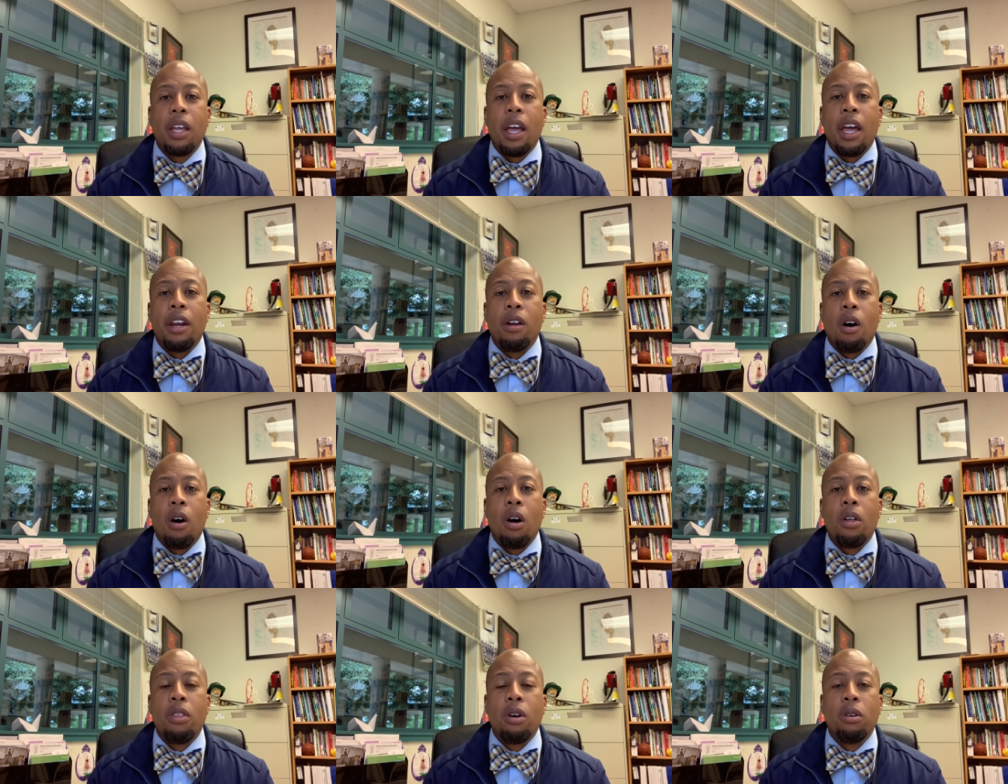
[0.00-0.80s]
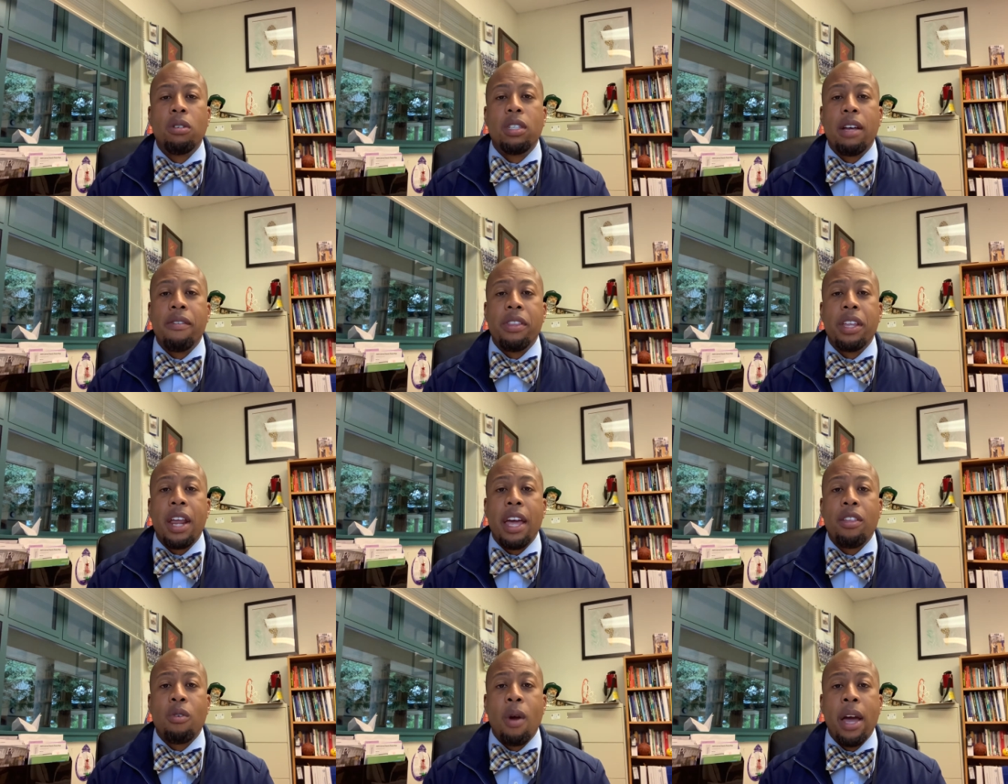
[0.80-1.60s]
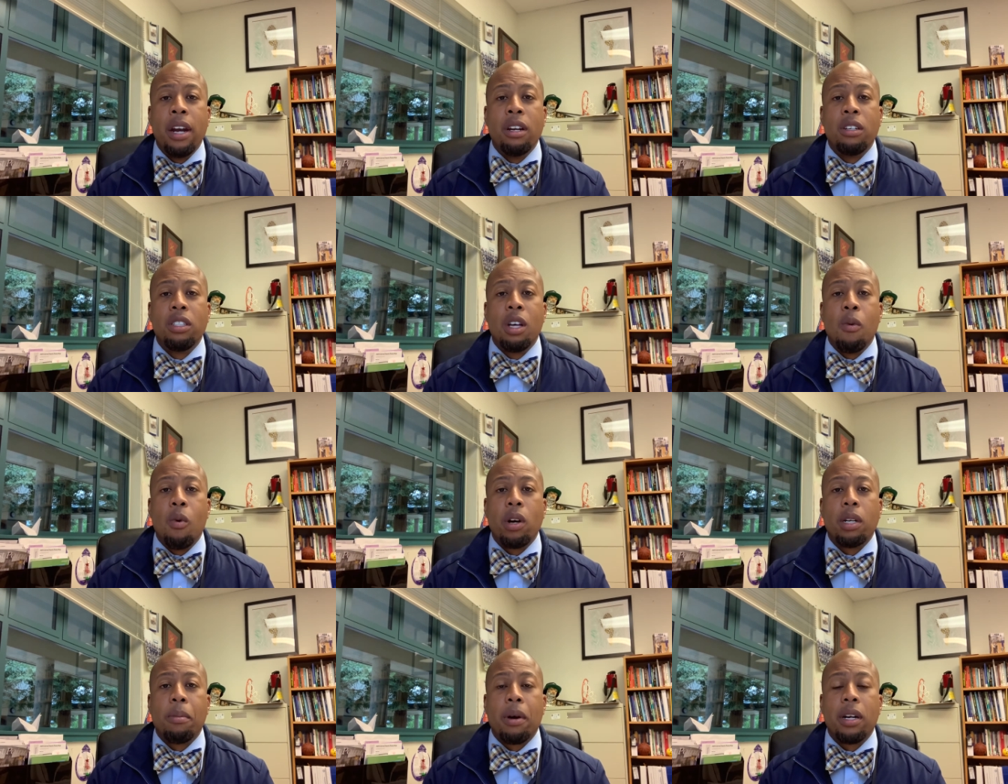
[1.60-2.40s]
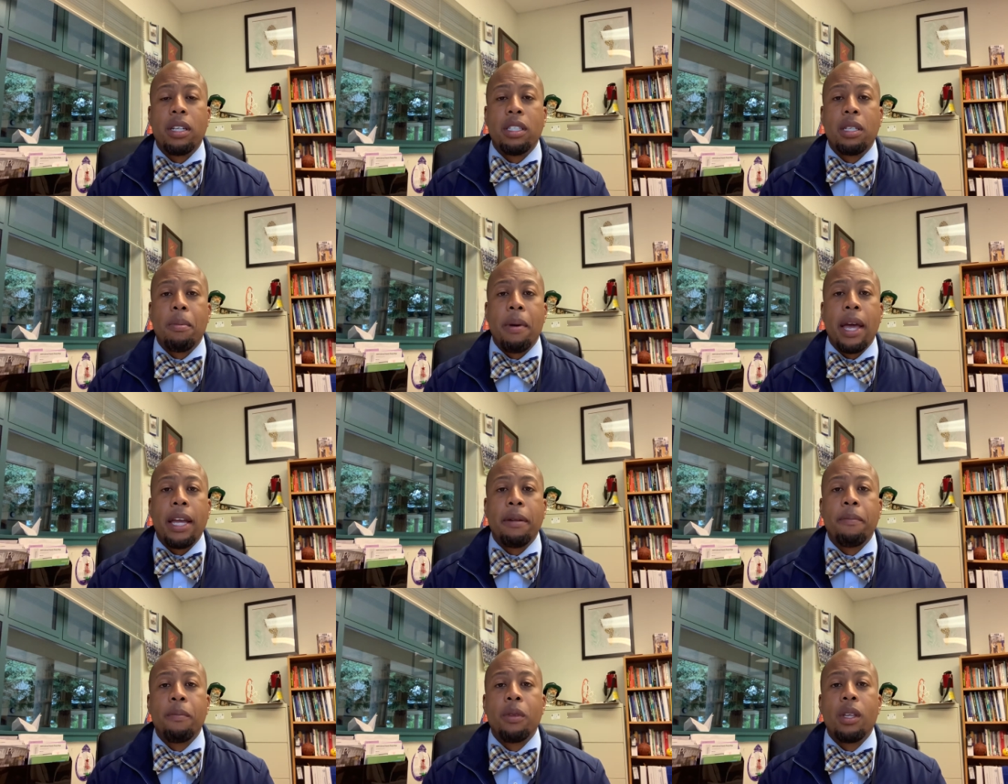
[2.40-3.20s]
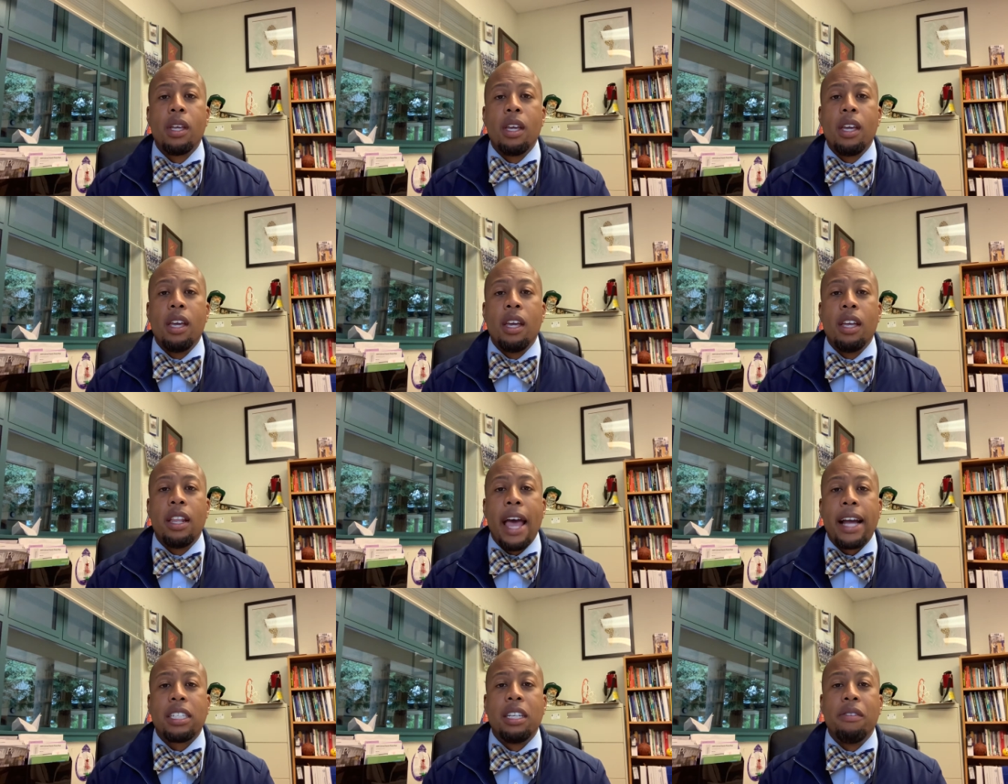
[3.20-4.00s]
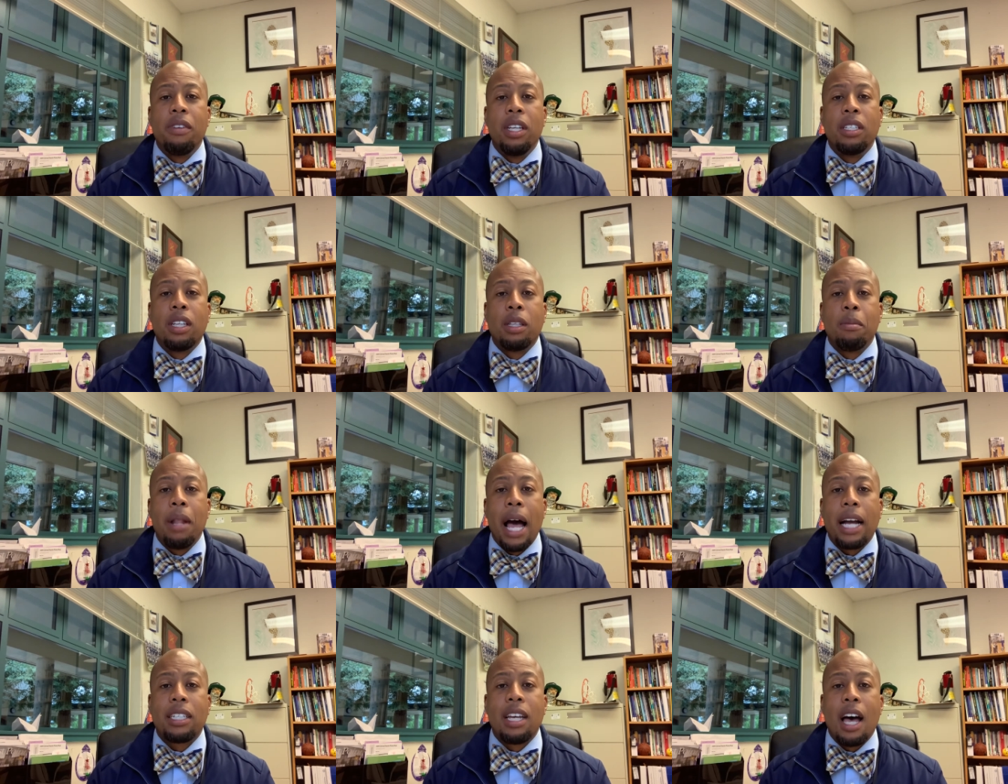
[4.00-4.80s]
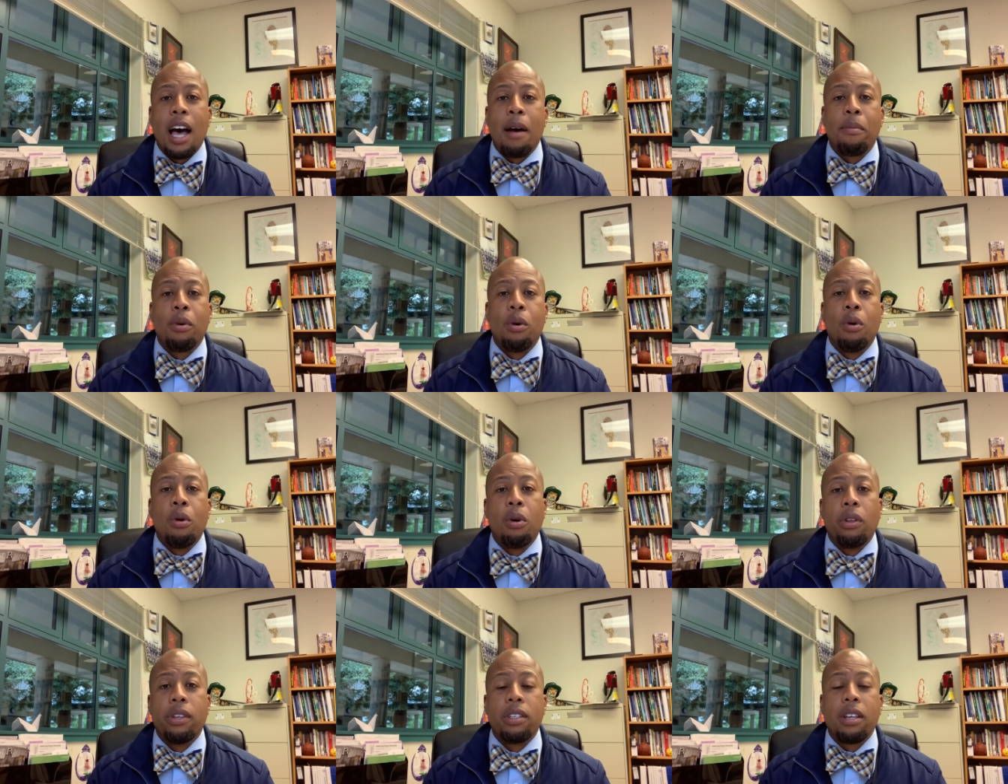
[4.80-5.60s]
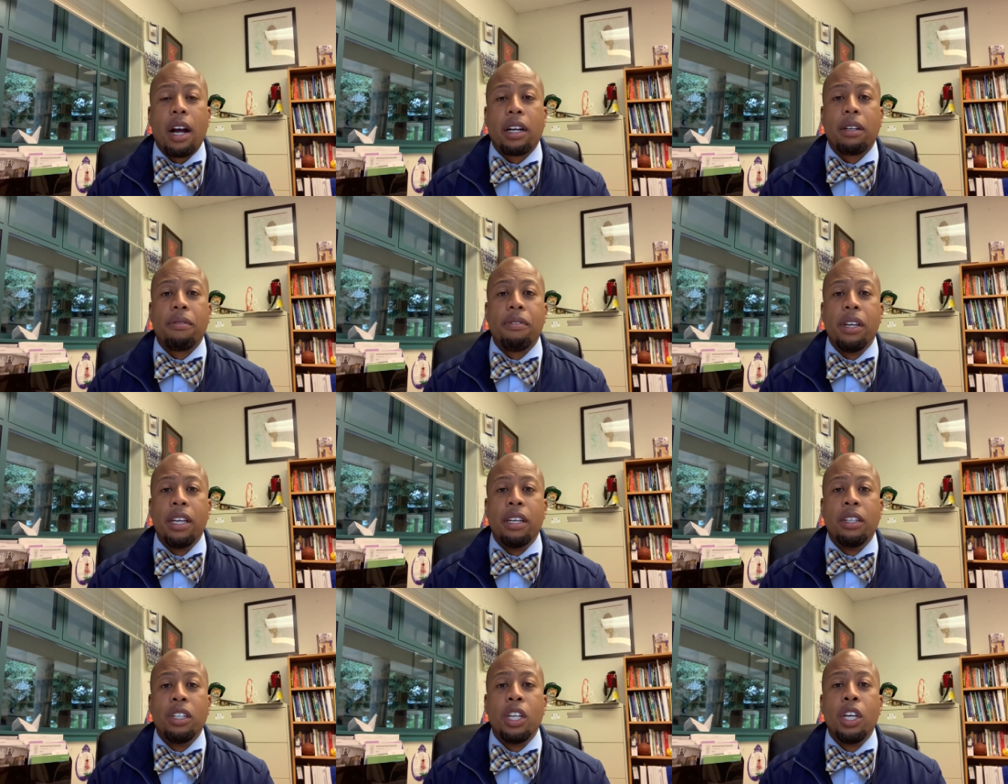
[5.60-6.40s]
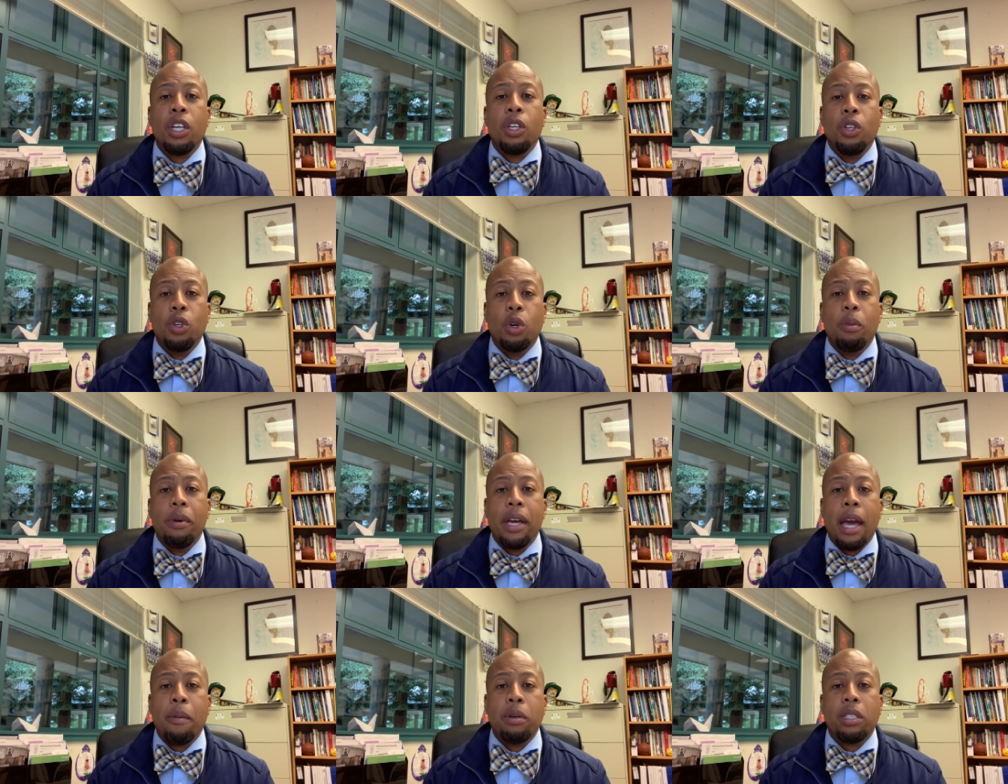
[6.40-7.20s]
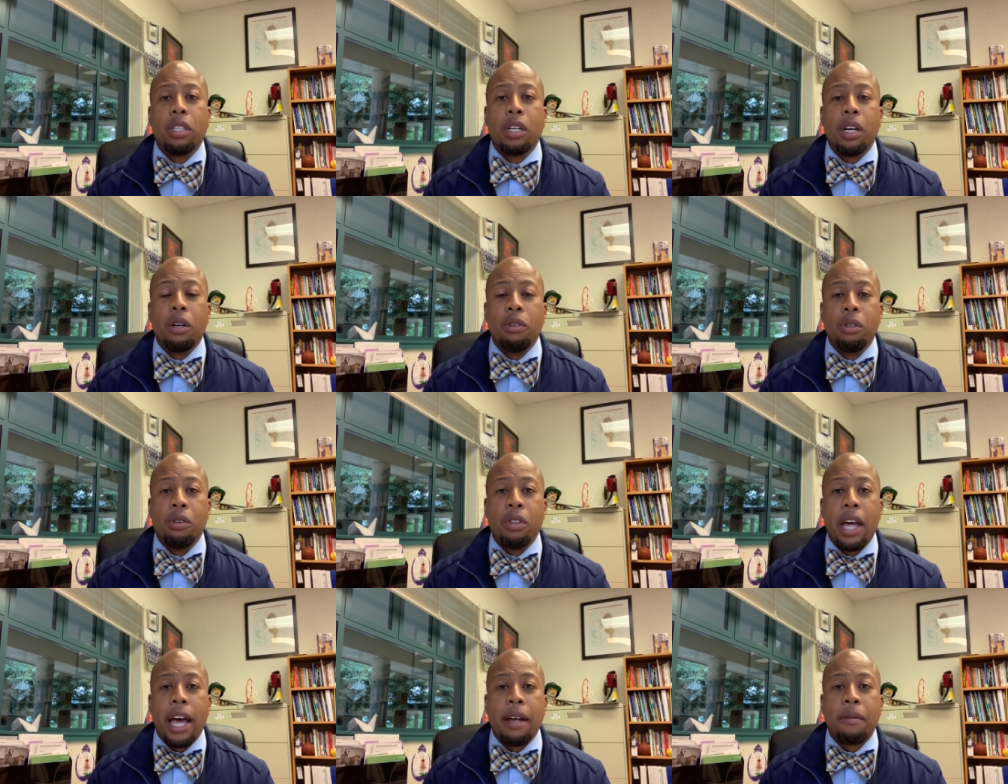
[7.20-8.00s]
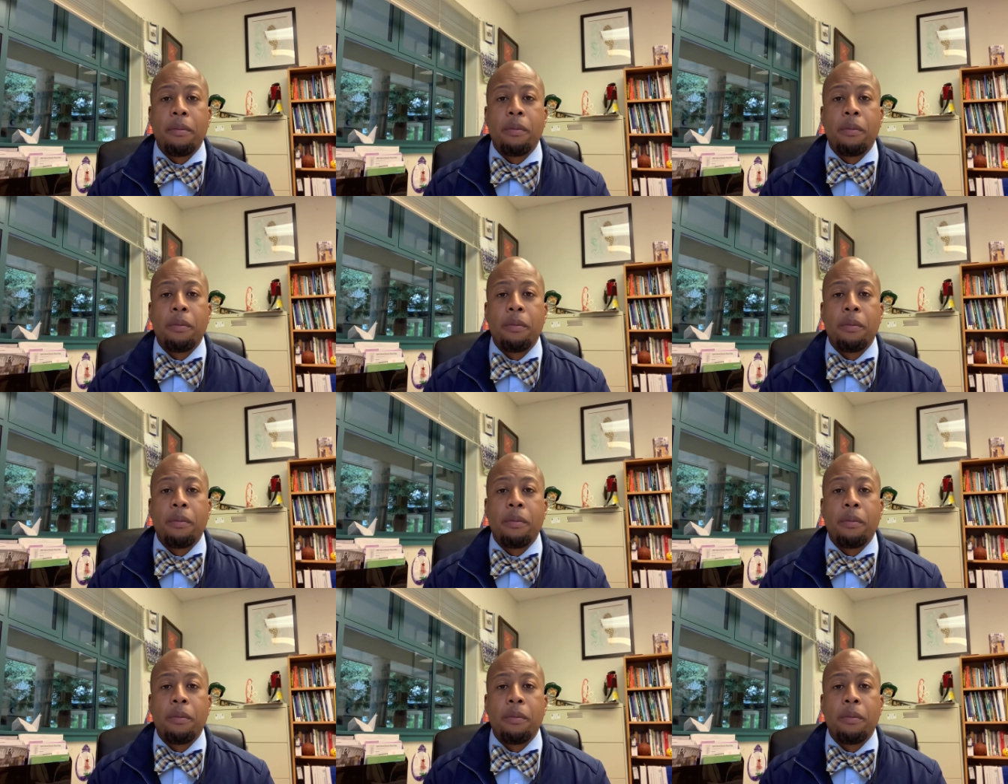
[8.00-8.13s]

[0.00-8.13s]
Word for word: and all those seventh and eighth graders that want to participate in the activities on the blacktop or in the soccer field, you'll be able to go do that.